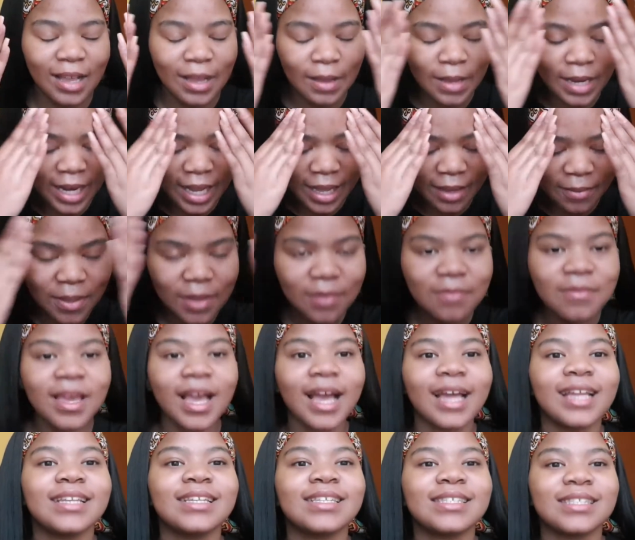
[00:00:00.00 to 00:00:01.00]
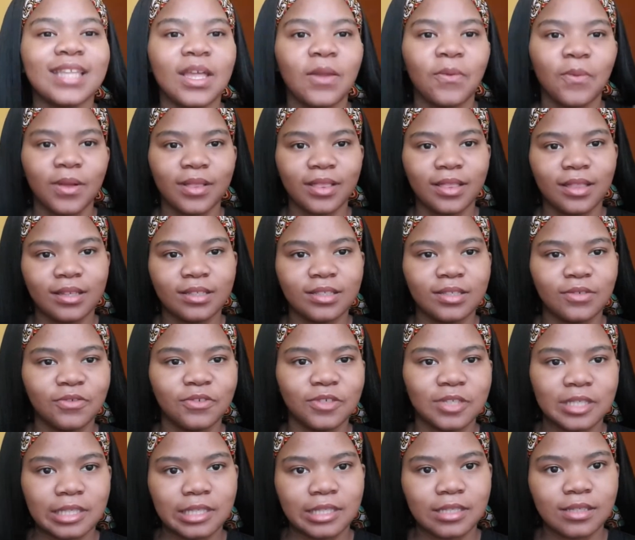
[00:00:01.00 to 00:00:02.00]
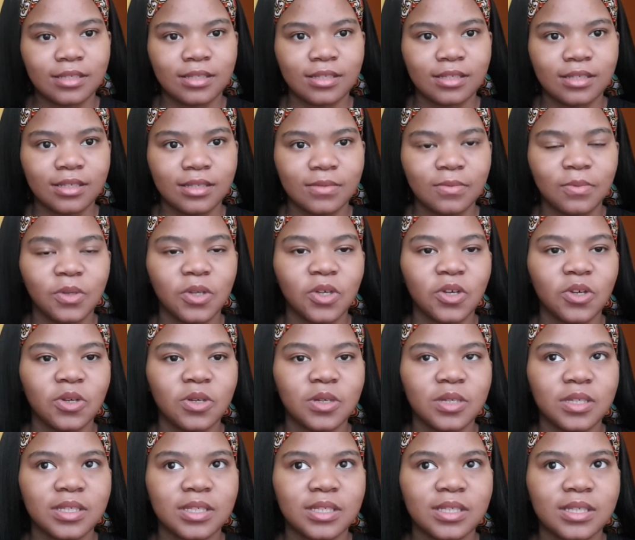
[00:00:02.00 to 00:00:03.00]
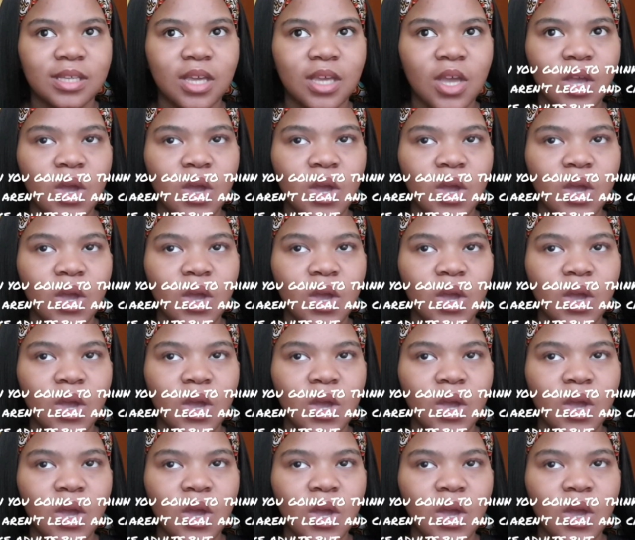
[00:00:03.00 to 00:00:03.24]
like make me understand what the difference is because